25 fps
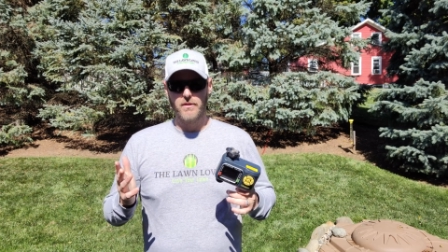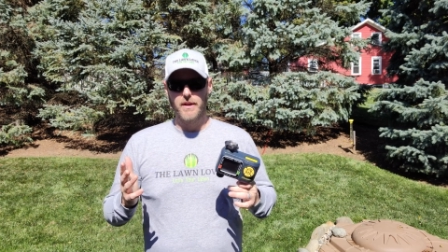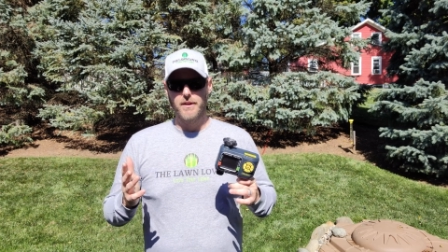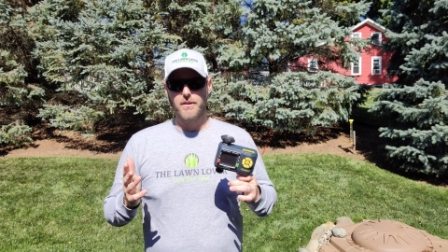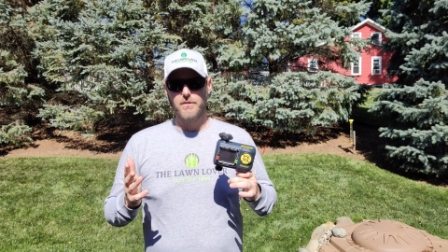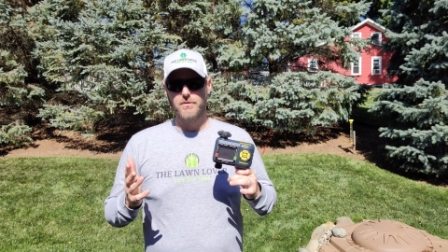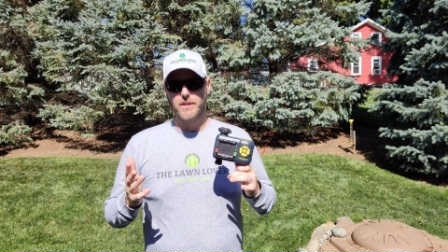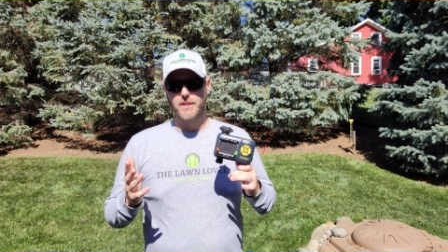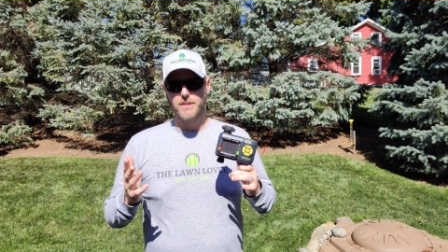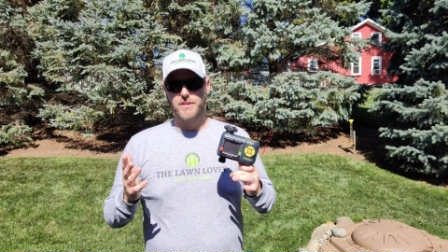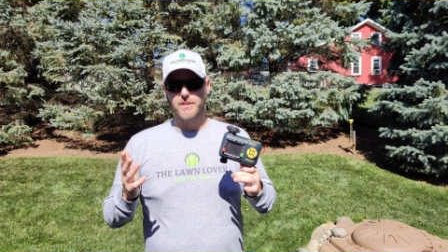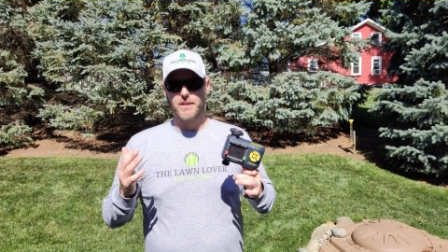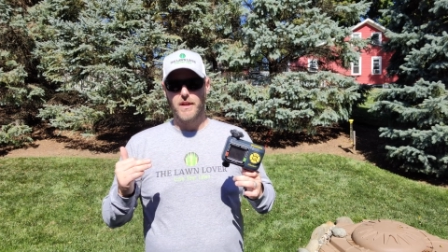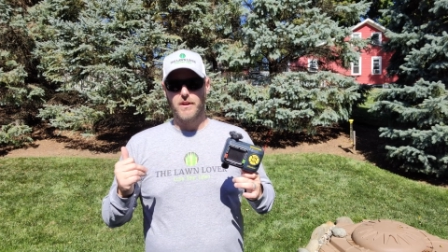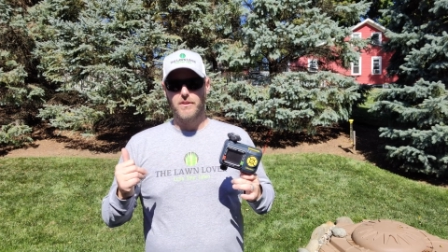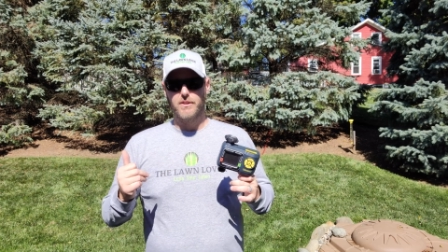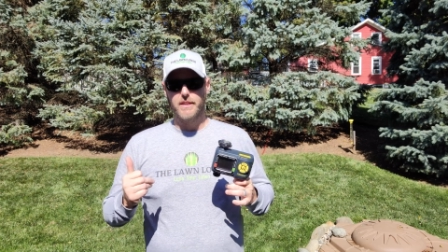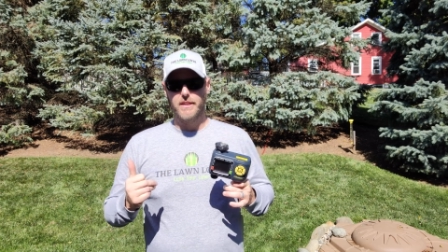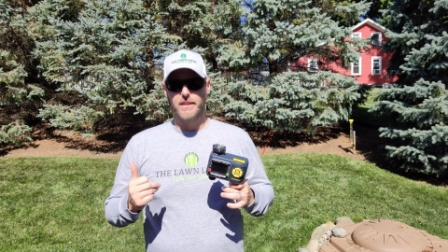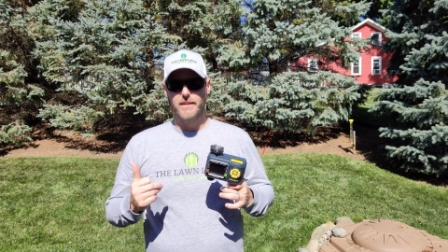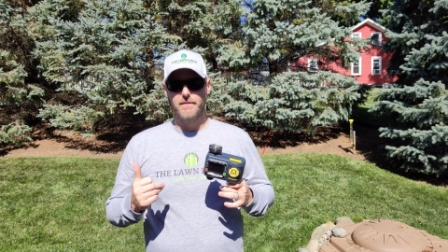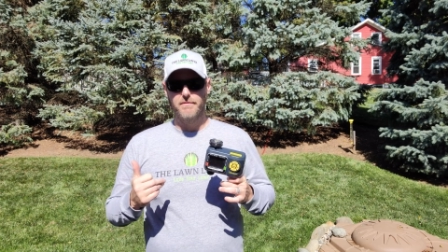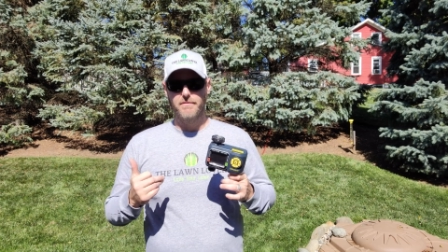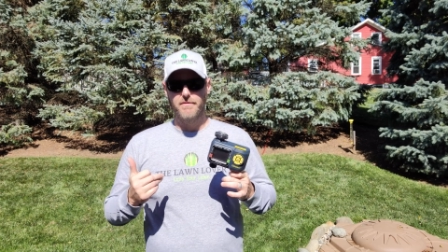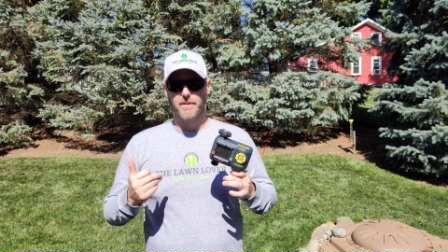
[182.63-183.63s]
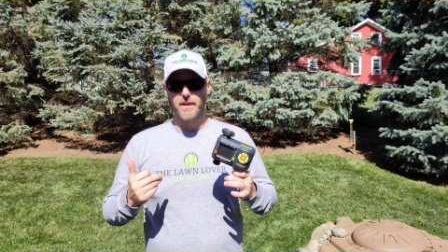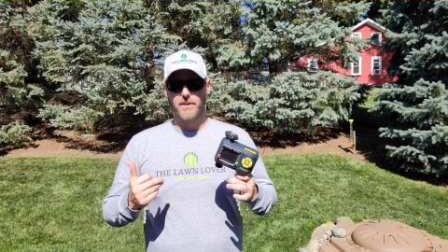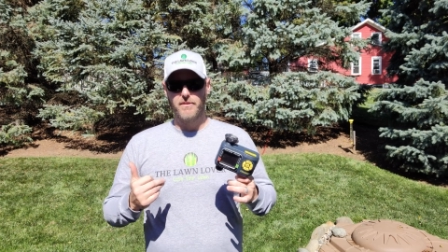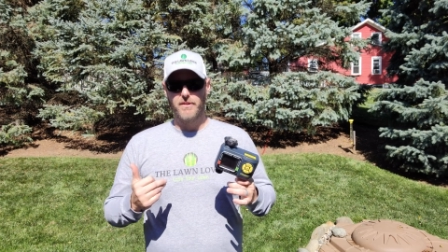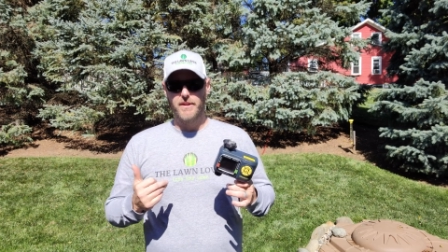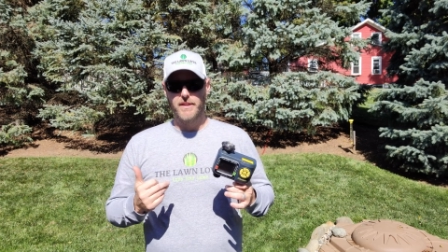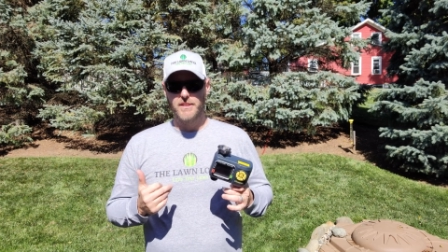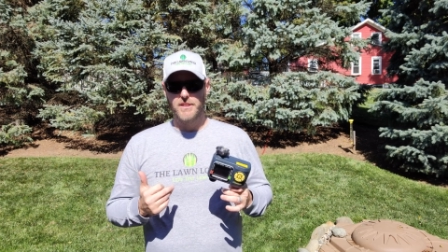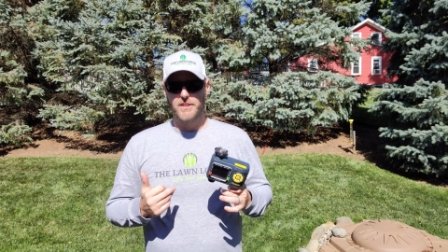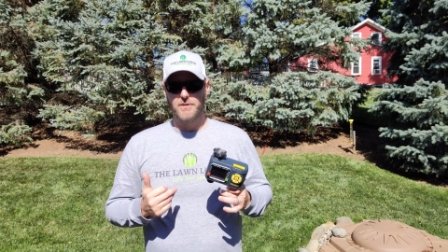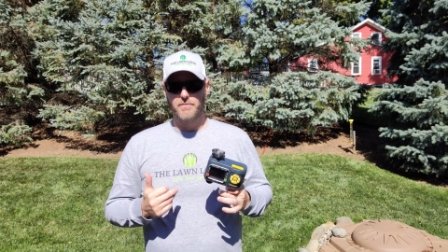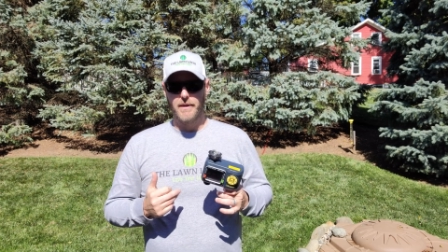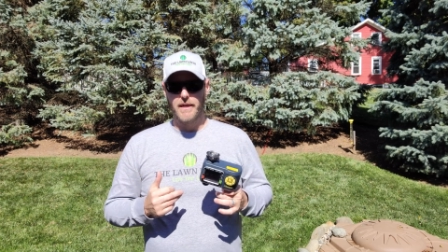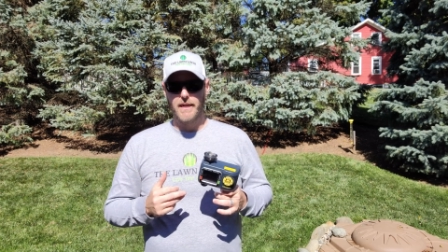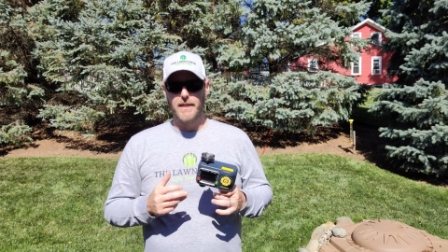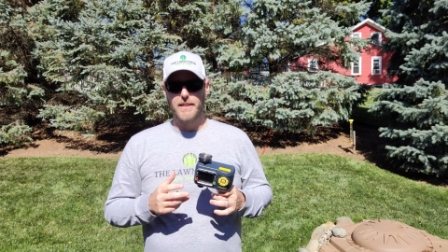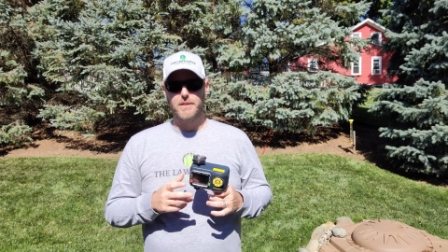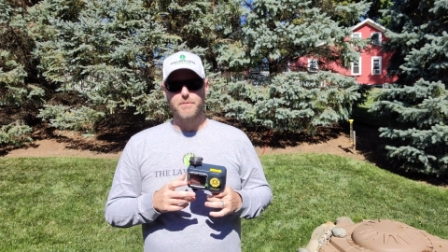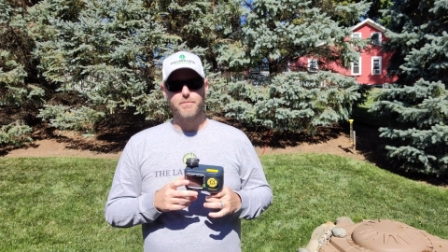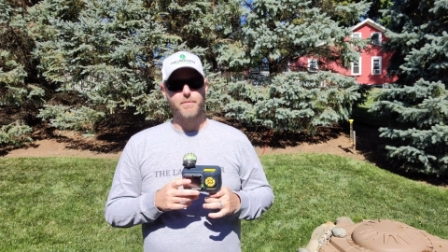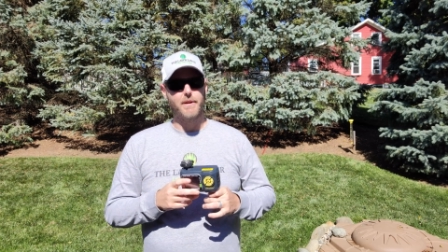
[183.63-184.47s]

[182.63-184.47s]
I know they sell it in various spots,